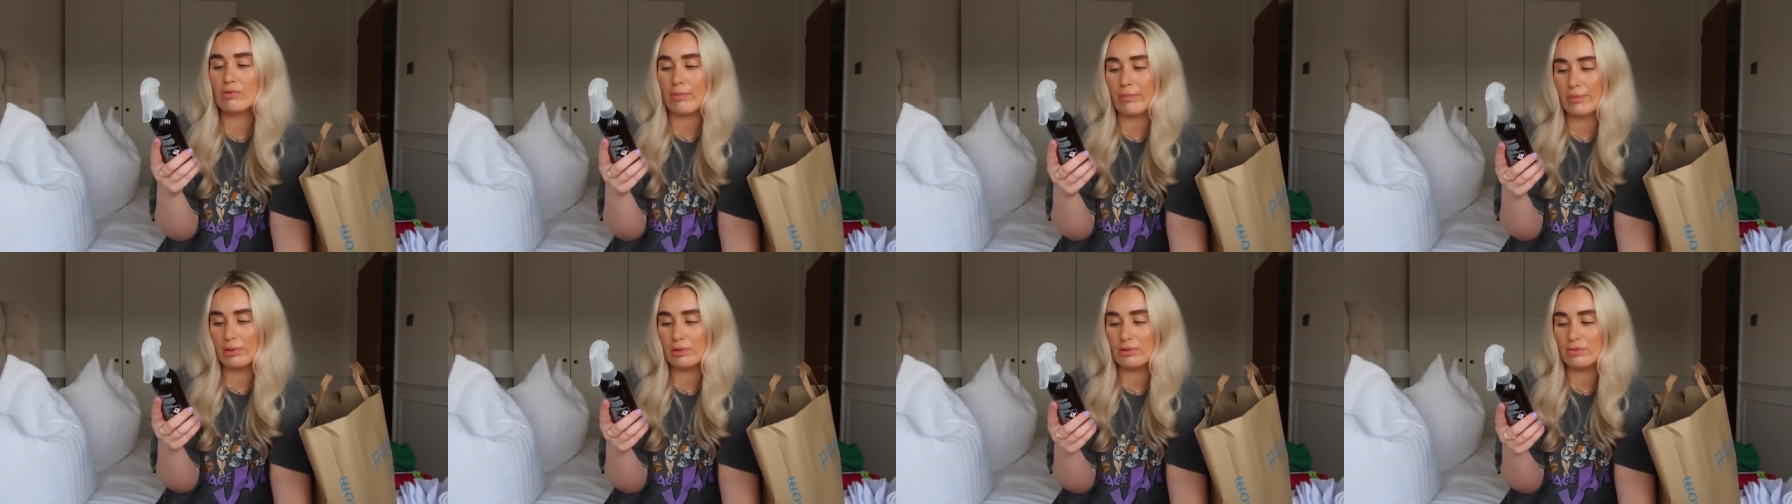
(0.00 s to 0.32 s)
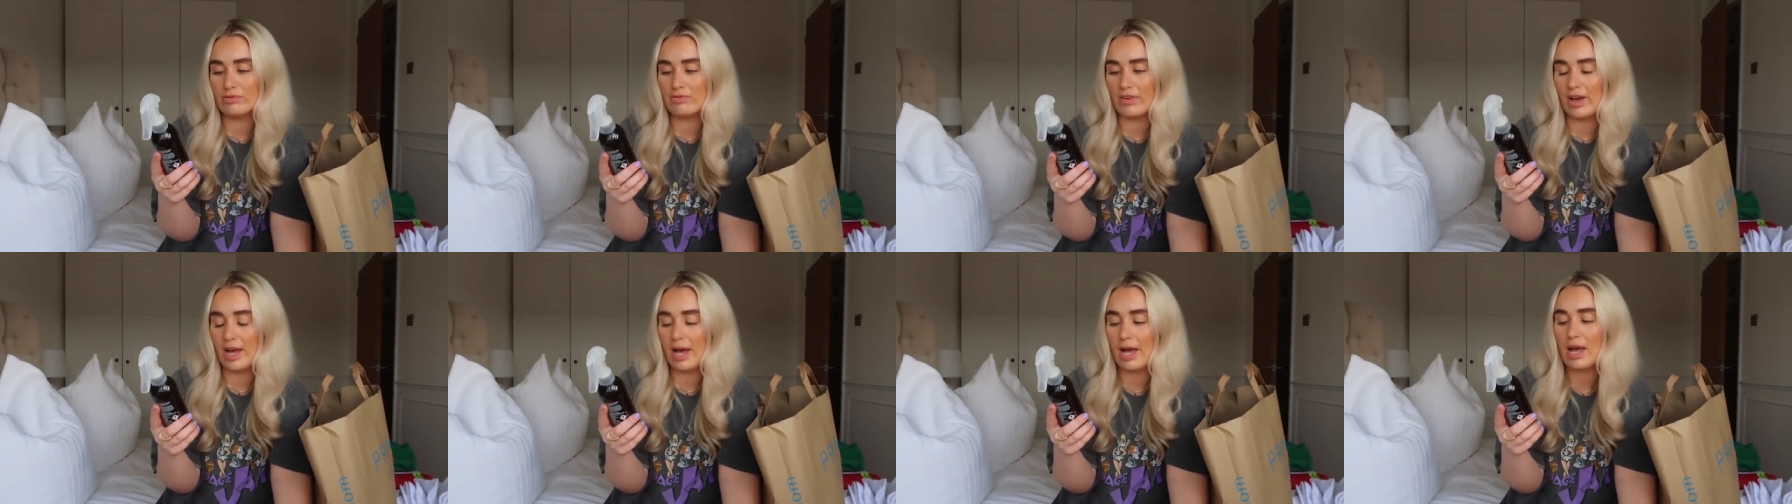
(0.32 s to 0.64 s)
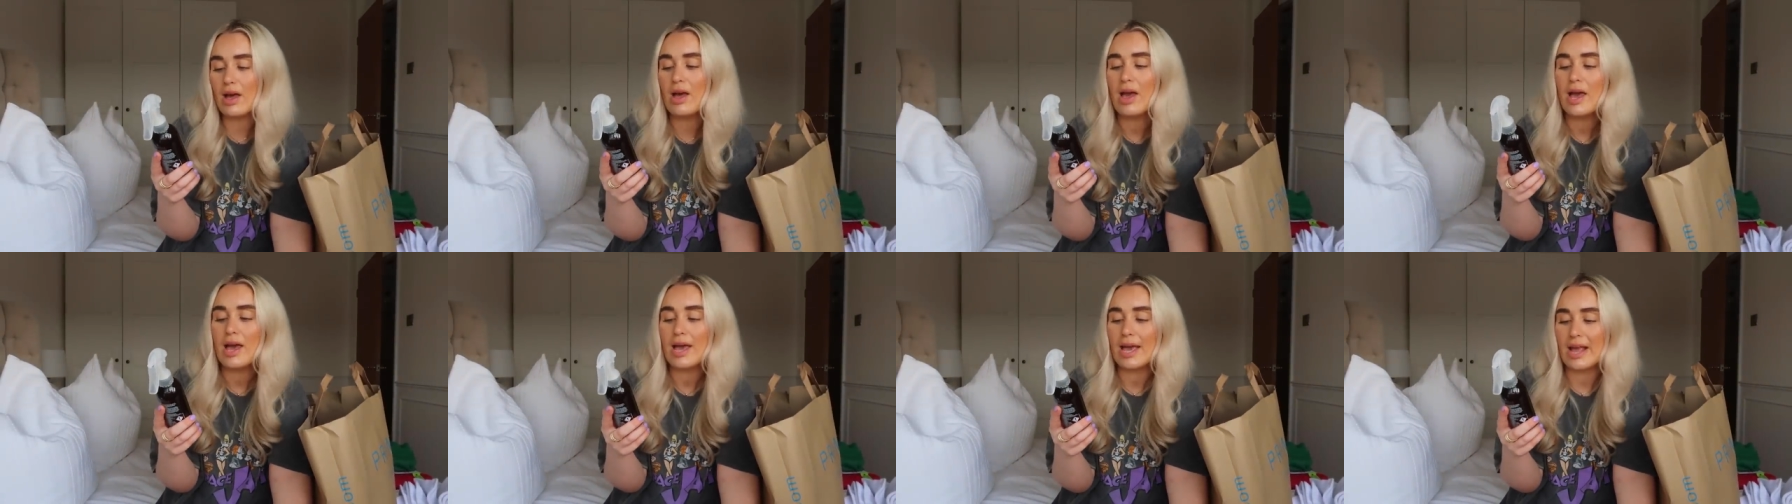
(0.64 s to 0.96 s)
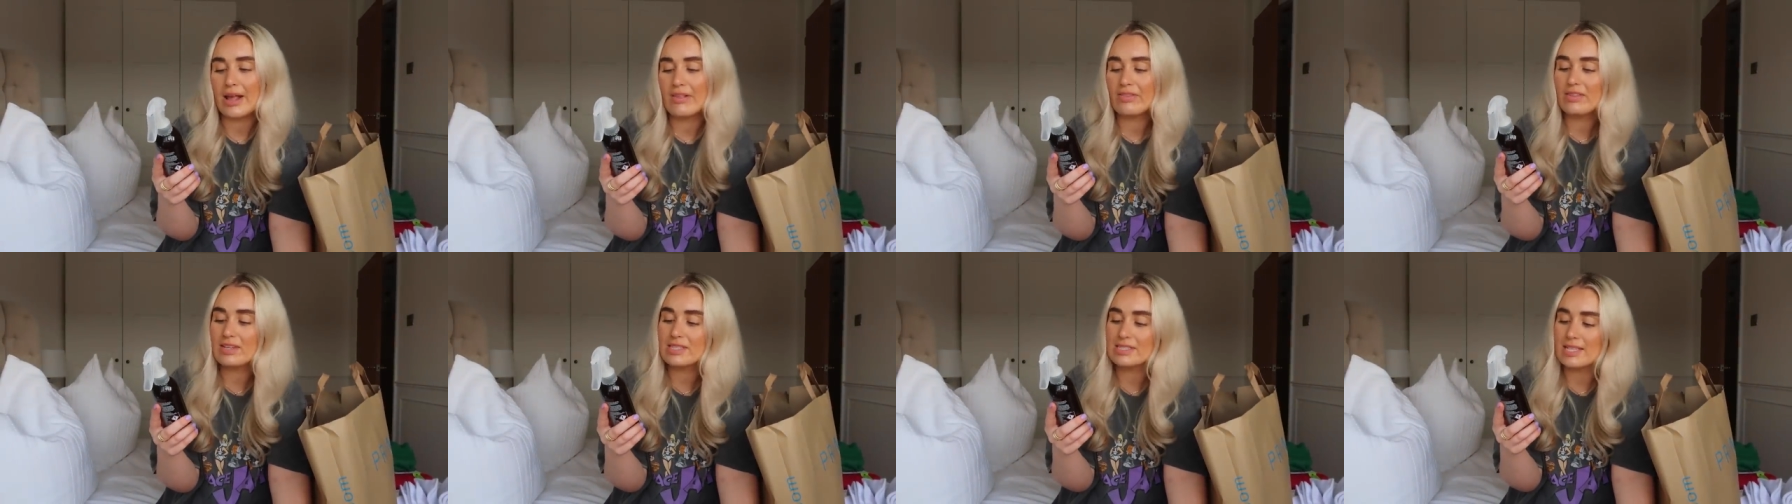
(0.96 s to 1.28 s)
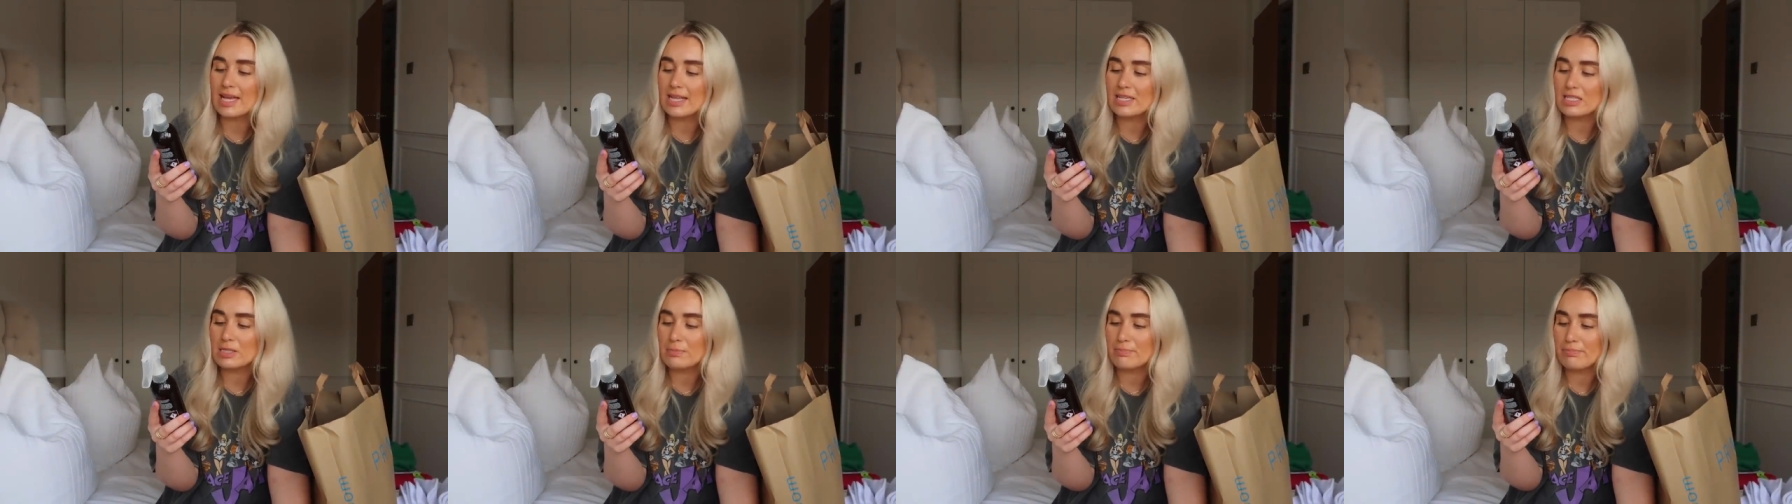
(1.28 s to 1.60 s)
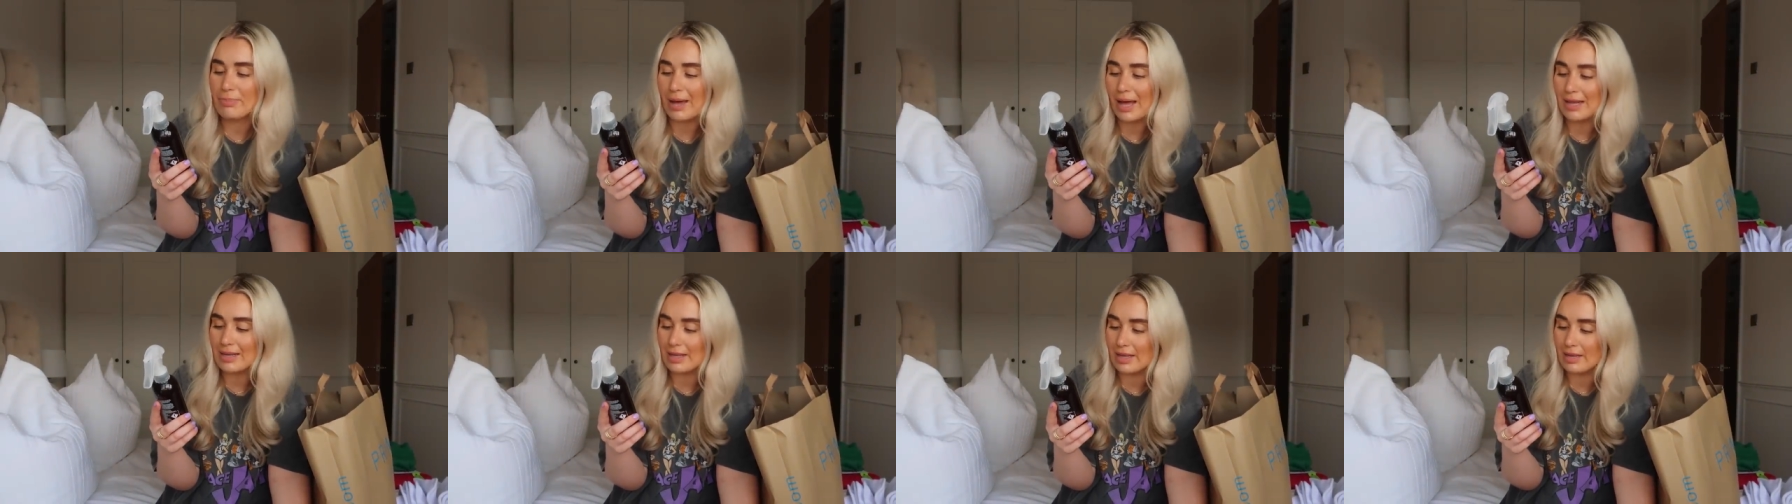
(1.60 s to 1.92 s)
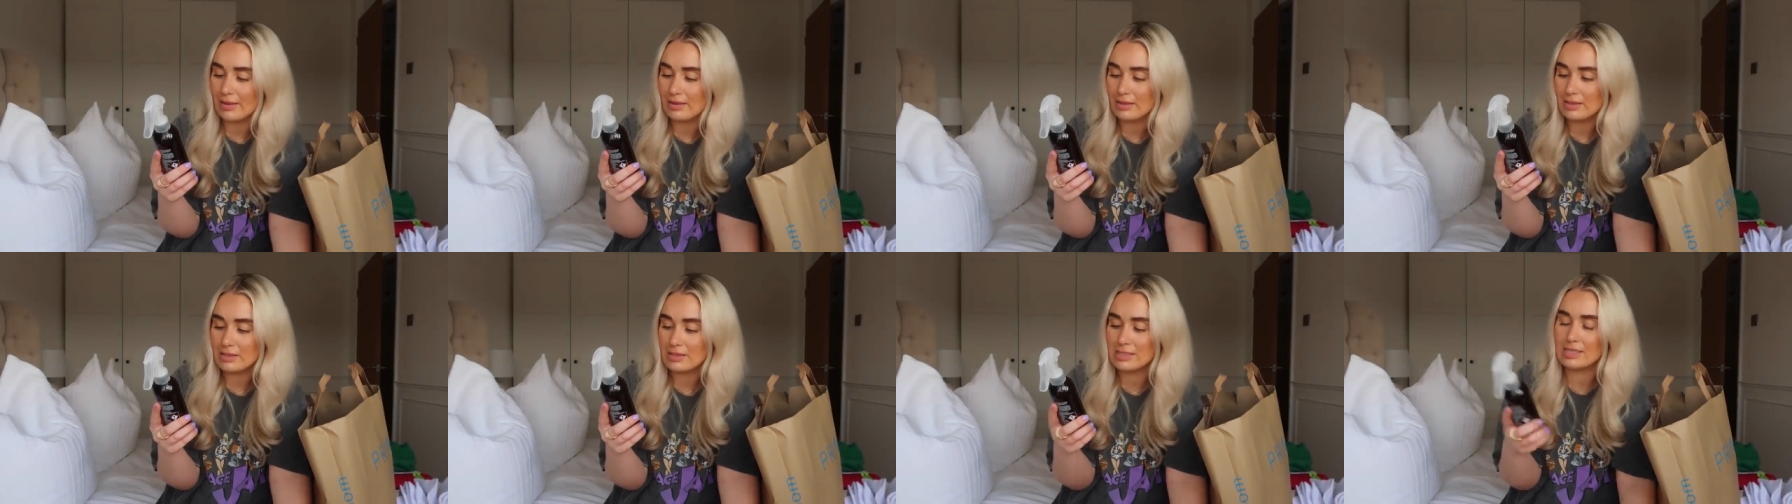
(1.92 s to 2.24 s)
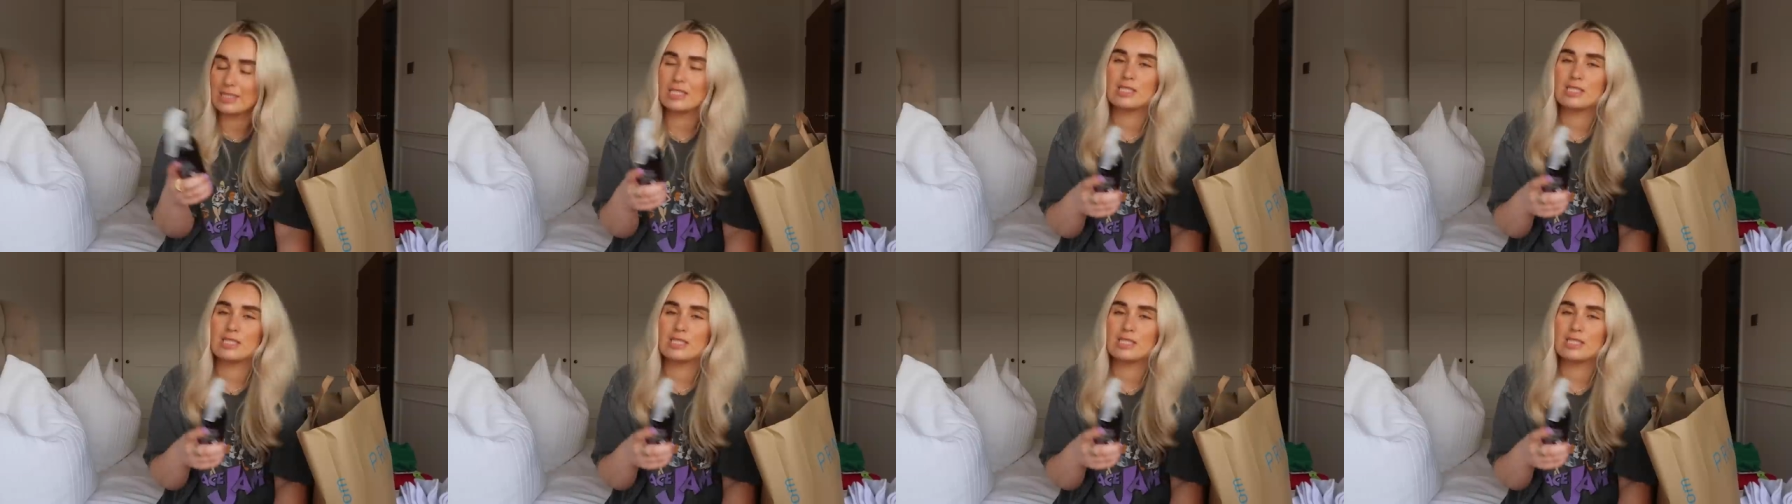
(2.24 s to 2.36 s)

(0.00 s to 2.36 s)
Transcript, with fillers: Remover in the scent Balance.